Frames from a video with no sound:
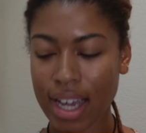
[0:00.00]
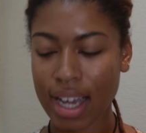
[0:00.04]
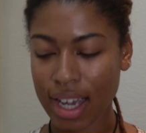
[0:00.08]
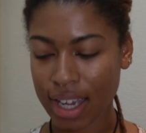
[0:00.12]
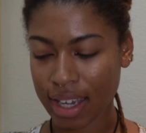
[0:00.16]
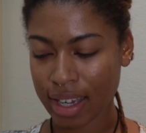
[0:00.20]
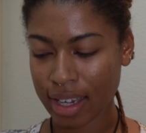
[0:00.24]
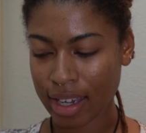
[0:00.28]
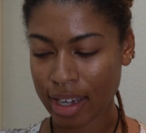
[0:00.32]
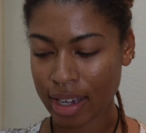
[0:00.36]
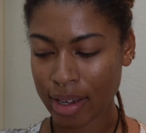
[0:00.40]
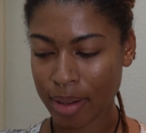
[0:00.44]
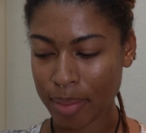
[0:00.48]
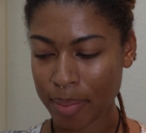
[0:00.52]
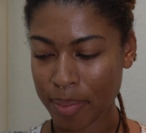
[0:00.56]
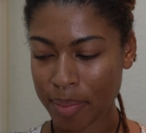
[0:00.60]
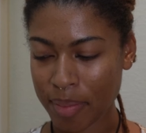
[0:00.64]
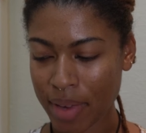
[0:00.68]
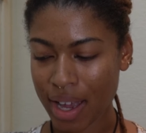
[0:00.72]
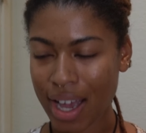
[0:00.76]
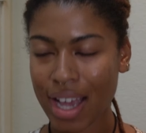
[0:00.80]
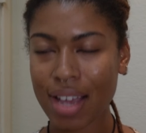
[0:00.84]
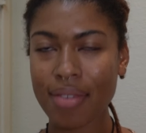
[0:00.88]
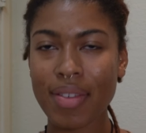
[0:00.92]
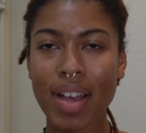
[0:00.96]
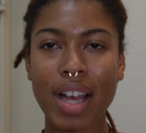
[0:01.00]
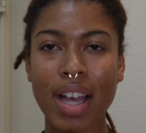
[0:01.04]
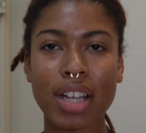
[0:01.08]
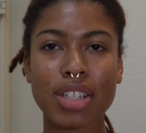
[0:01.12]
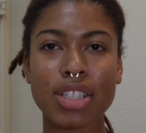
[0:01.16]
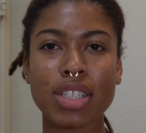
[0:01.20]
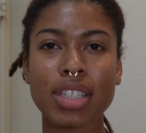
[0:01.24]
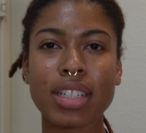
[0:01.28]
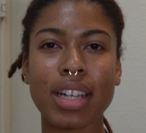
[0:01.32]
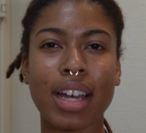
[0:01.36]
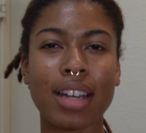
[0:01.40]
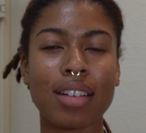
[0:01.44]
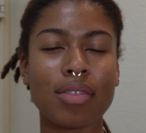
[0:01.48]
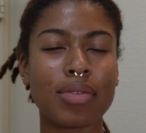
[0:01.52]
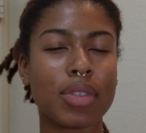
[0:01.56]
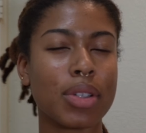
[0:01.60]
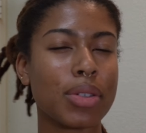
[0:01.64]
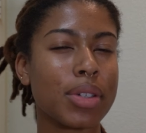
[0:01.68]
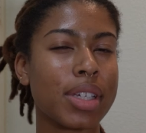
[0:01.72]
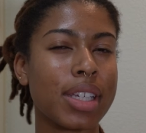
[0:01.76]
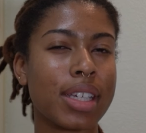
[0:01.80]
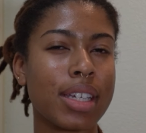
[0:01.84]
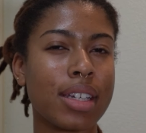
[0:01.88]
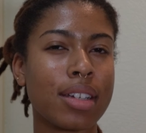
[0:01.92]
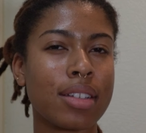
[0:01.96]
I've actually kind of
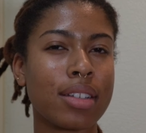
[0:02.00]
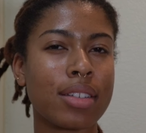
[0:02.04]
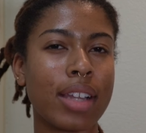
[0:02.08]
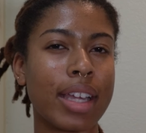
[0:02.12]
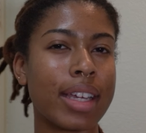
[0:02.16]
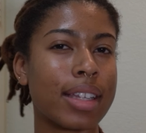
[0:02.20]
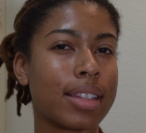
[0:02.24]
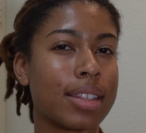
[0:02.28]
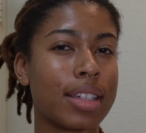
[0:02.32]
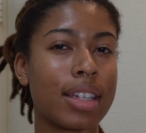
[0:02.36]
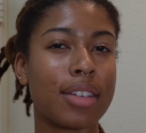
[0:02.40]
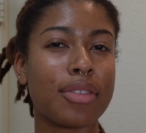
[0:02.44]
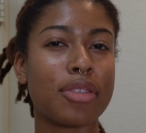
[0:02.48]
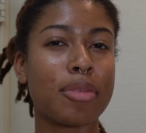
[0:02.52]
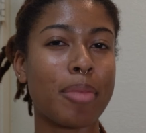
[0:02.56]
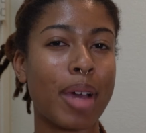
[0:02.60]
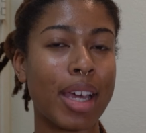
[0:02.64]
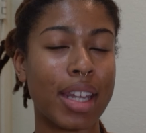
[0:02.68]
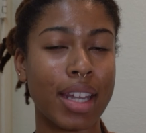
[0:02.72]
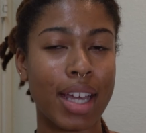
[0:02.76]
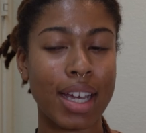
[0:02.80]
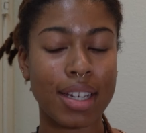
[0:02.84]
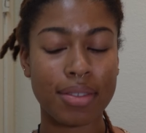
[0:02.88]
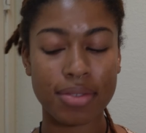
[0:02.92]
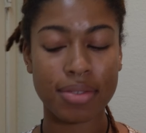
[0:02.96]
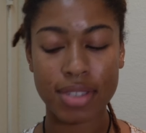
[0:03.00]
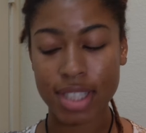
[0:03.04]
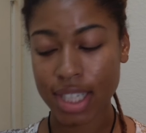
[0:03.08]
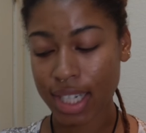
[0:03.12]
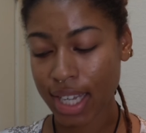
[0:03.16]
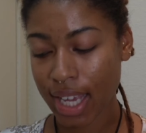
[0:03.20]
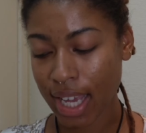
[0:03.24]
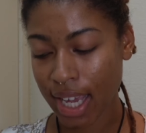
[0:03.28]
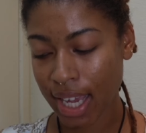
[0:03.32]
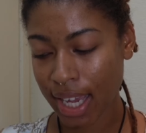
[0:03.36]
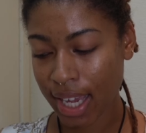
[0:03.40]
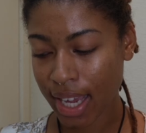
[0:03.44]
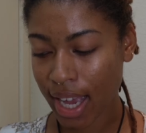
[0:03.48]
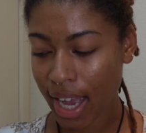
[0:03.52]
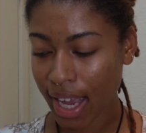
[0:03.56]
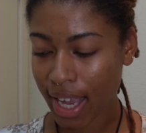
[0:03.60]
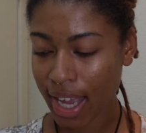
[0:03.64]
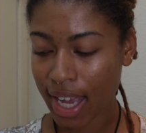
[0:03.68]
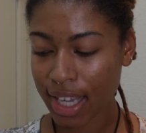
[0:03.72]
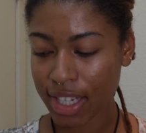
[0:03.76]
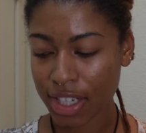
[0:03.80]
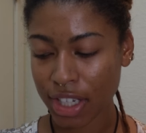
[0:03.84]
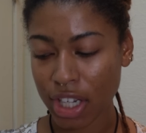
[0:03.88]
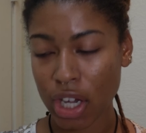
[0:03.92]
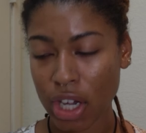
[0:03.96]
low-key like lived my life today. I
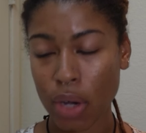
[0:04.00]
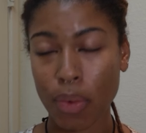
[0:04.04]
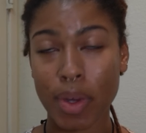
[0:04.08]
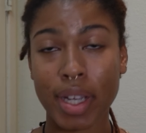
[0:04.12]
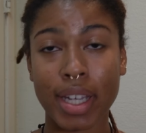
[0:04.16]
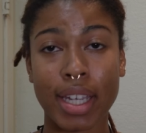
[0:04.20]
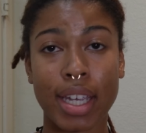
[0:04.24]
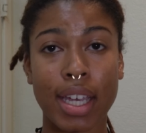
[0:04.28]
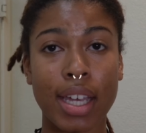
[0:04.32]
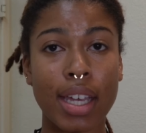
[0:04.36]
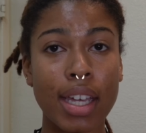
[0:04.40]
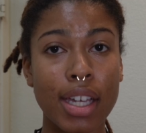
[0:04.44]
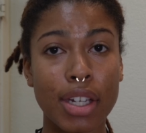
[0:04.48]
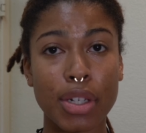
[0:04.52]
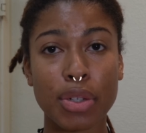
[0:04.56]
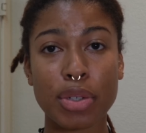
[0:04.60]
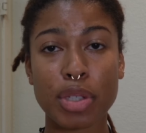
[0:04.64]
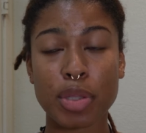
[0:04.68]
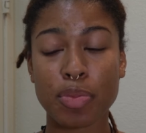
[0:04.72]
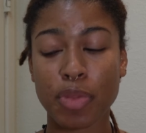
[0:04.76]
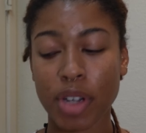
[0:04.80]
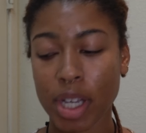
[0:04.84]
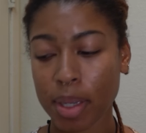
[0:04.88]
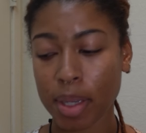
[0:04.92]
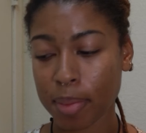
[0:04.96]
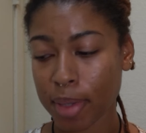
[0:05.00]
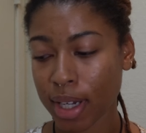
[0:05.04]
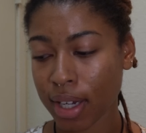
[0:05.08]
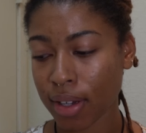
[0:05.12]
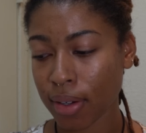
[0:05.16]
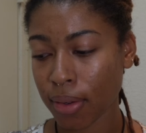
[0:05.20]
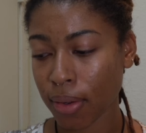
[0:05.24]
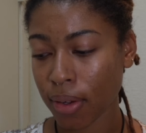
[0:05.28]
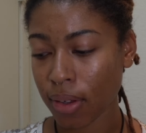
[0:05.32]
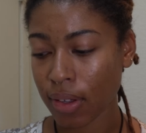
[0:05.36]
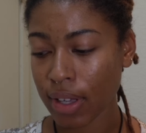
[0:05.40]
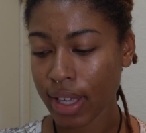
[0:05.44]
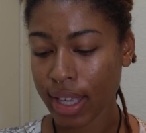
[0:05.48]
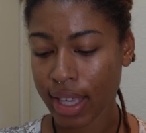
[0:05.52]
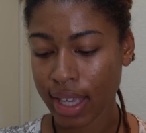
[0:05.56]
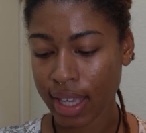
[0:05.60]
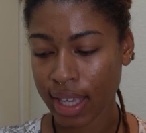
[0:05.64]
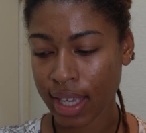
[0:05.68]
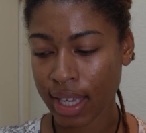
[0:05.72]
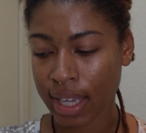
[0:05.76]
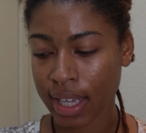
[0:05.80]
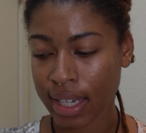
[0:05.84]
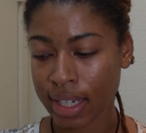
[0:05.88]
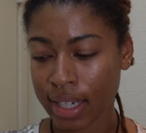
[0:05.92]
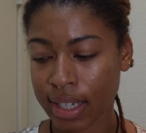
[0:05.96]
had to go and get a new spray bottle,
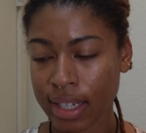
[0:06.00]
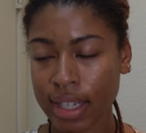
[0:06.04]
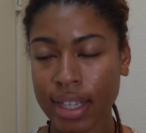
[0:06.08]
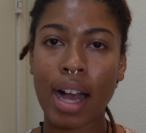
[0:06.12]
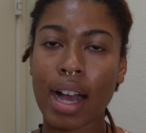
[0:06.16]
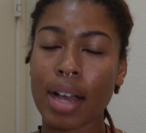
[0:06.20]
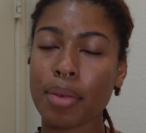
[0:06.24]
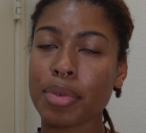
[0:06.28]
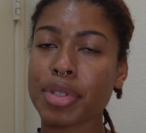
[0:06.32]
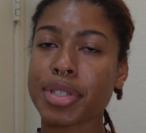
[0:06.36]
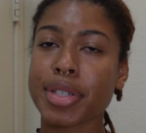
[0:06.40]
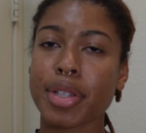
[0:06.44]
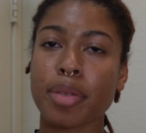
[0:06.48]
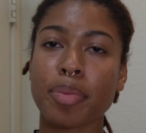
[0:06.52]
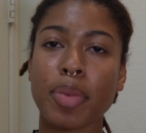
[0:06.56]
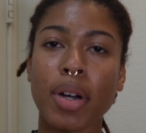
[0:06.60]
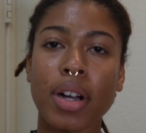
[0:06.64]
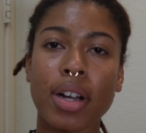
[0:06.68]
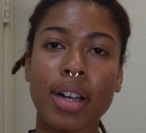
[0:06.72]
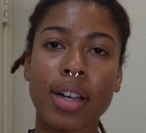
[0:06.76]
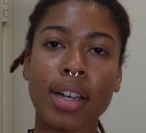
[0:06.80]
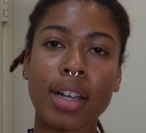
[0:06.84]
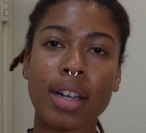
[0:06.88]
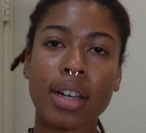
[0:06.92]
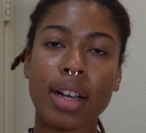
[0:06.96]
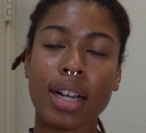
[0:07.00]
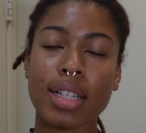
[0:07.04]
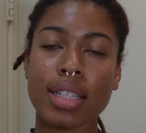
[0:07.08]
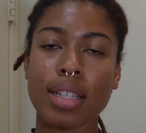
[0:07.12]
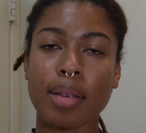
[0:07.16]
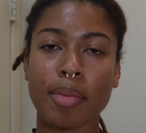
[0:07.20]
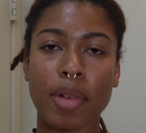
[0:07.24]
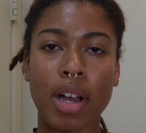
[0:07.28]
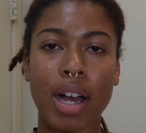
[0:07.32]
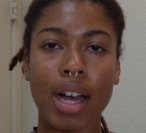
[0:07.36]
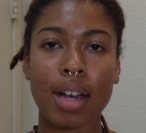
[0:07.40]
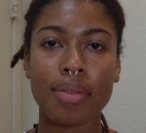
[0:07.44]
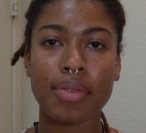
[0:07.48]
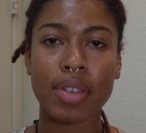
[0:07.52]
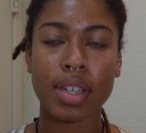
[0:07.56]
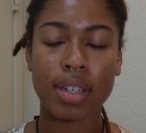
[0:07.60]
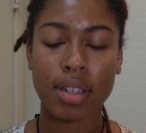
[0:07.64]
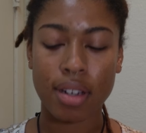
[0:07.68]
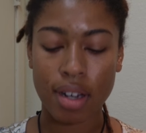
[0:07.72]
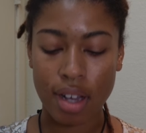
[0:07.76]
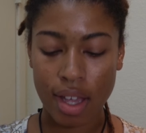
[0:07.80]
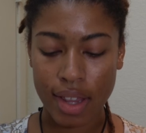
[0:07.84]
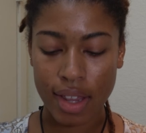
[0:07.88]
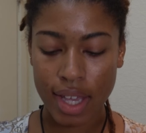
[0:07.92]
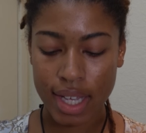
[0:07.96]
and I went to the park, got some coffee, and
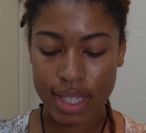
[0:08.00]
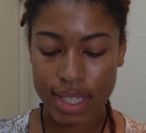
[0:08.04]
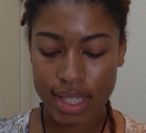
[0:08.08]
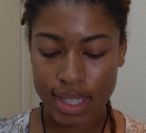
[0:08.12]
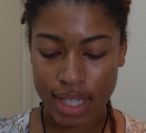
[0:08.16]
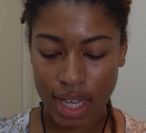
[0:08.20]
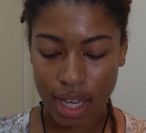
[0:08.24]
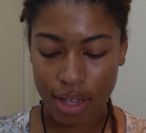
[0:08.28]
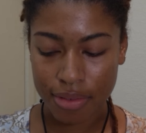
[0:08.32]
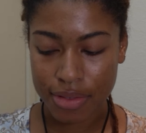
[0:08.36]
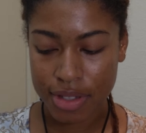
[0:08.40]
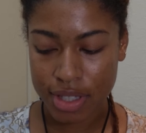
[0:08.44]
did all that stuff.